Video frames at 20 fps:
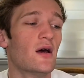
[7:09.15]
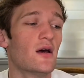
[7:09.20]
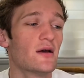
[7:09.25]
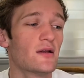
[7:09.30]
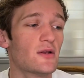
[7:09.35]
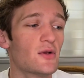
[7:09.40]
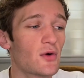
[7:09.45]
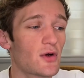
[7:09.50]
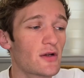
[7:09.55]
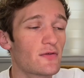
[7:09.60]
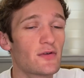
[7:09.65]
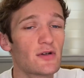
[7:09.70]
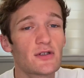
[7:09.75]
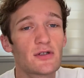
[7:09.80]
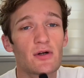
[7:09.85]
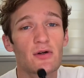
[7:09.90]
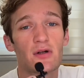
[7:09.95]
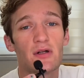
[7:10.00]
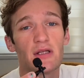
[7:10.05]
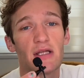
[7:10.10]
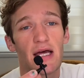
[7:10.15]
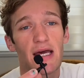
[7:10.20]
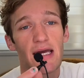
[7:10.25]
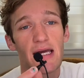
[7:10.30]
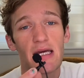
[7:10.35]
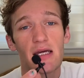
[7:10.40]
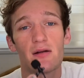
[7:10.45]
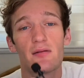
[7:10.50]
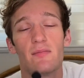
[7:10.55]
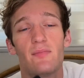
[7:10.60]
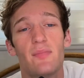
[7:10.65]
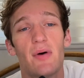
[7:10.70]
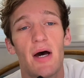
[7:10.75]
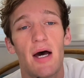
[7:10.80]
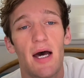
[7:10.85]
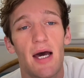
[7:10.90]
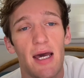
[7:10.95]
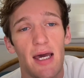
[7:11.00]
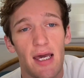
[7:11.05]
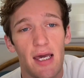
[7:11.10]
Lord of Eternal Light
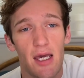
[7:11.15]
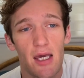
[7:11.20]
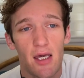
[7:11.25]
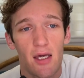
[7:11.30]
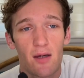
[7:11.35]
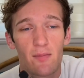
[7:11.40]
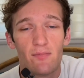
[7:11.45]
by